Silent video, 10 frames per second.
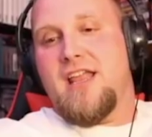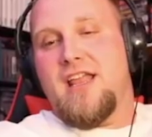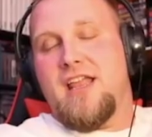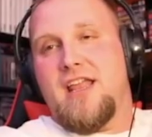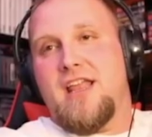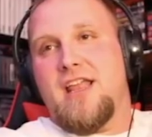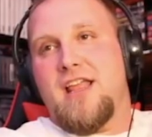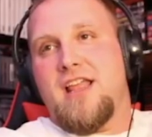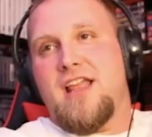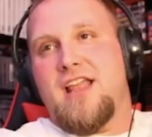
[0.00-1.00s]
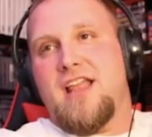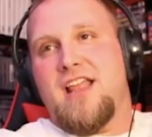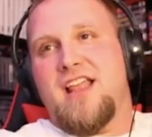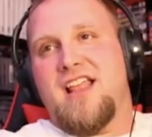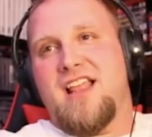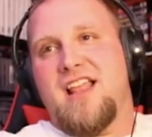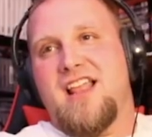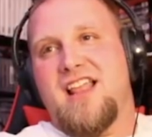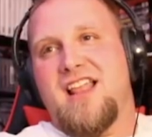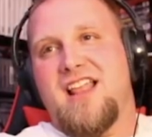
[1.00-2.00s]

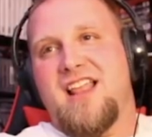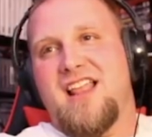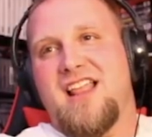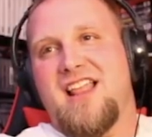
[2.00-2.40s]
The person shown says nothing.